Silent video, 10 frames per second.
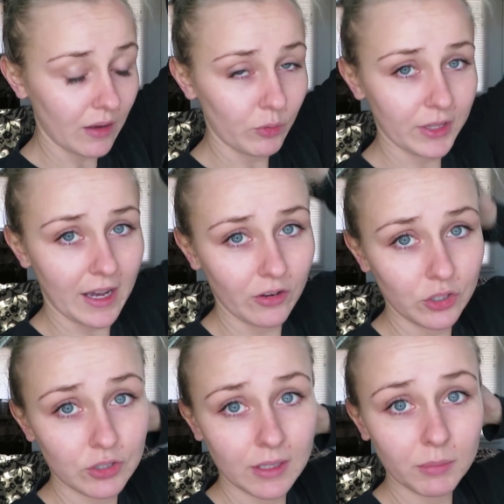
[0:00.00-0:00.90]
without
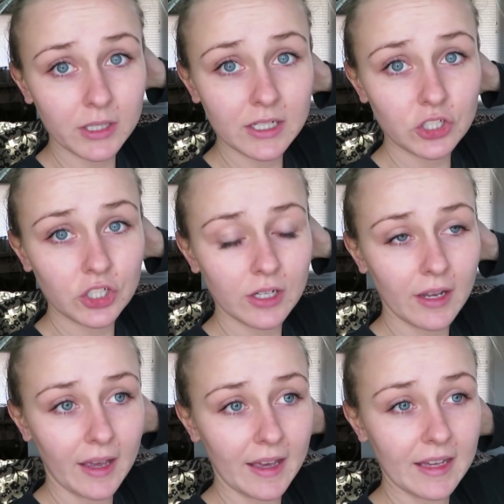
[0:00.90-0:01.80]
using bleach,
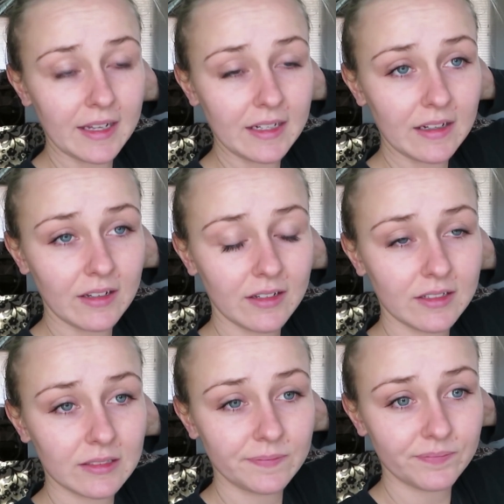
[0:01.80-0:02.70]
and
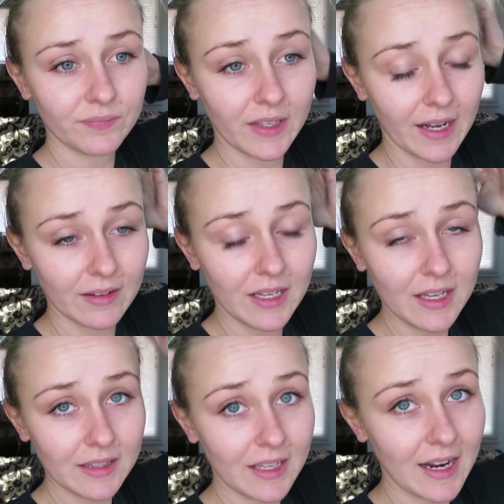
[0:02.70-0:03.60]
yeah,
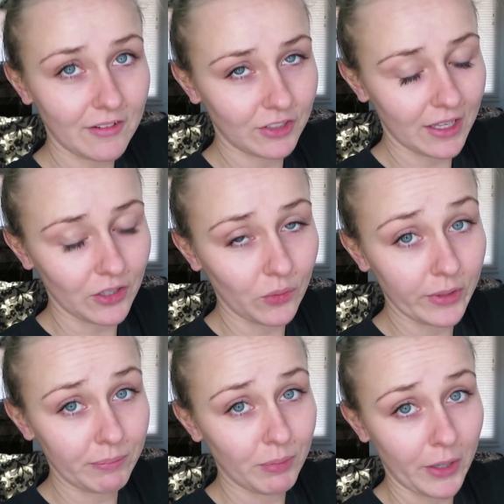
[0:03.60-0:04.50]
then after that though
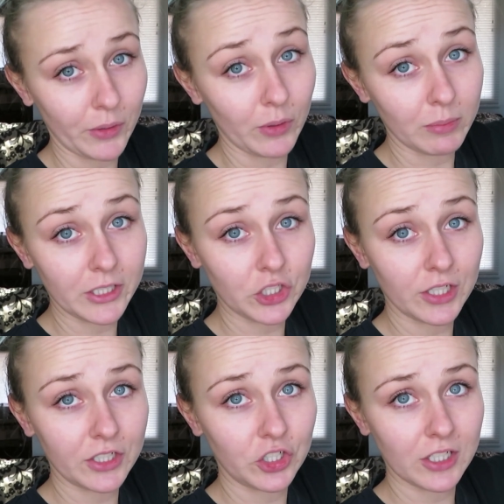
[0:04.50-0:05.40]
we probably will bleach
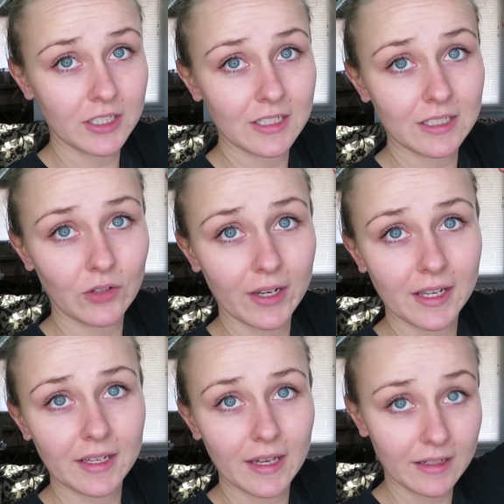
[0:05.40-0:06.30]
it just so I
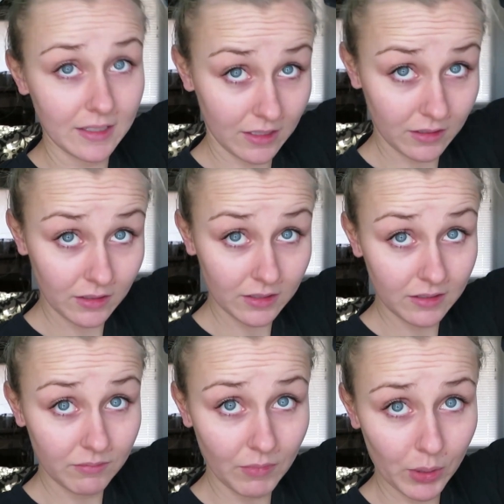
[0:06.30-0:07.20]
can get
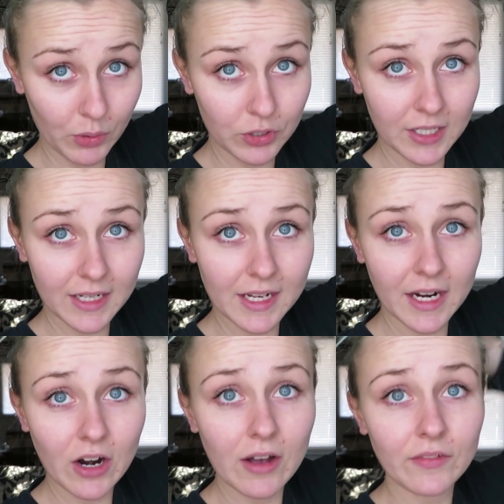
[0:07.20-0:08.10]
my roots taken
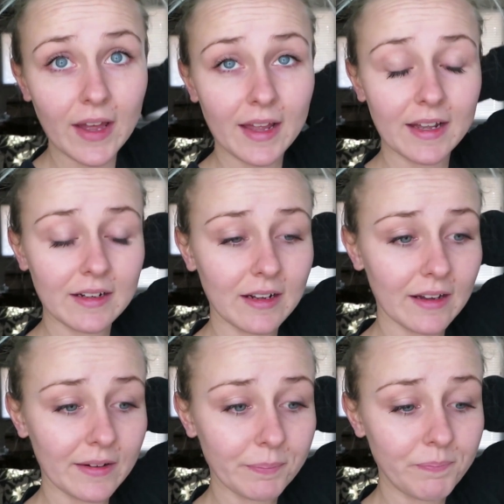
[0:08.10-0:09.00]
care of,
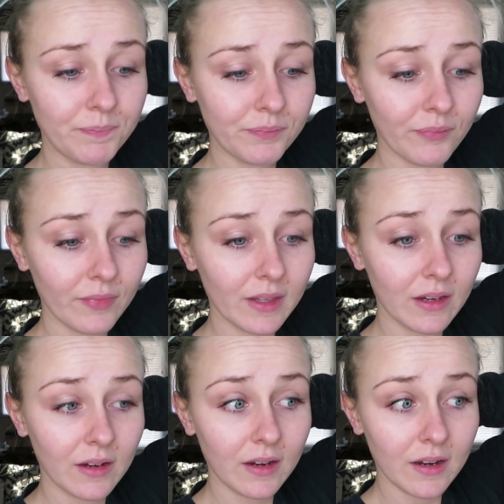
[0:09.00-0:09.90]
and
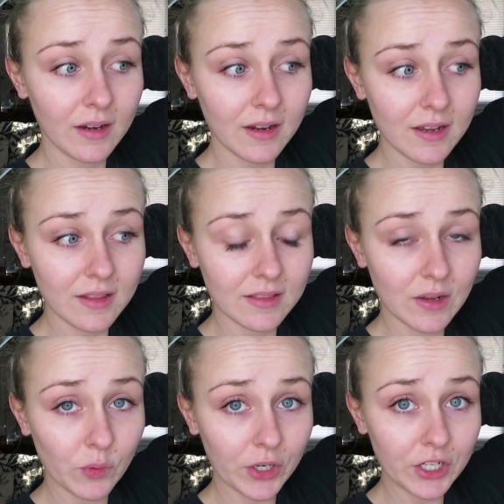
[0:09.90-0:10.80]

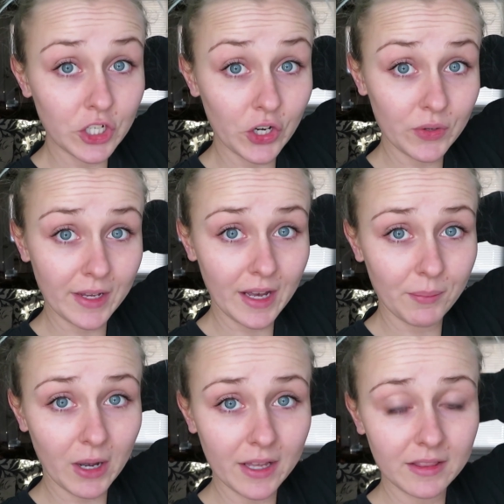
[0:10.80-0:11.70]
then we're gonna tone it. I
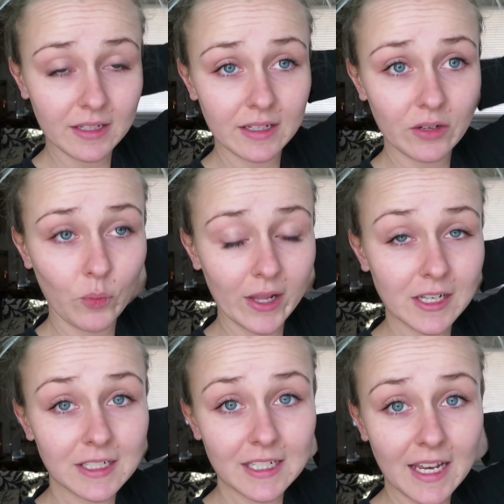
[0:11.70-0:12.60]
bought the
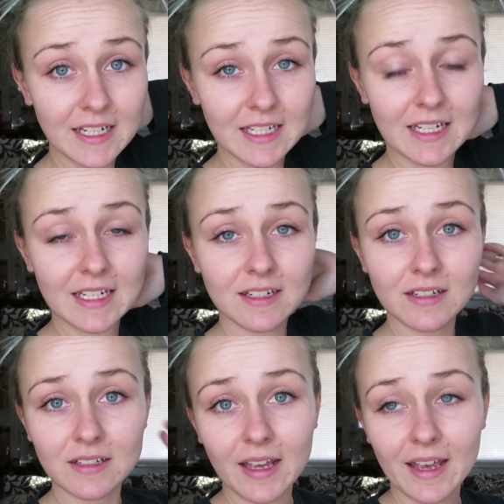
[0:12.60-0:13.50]
Wella
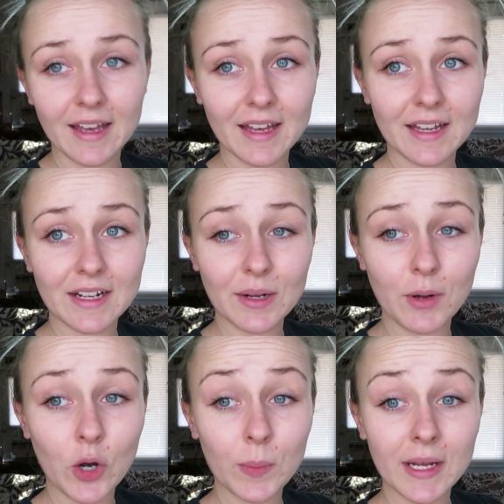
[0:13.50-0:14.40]
T18 and I'm
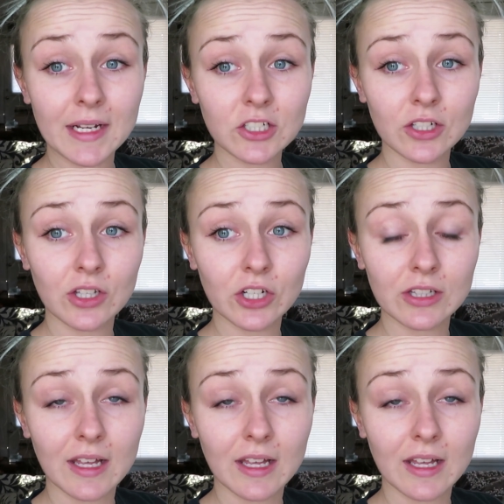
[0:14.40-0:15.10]
hoping to look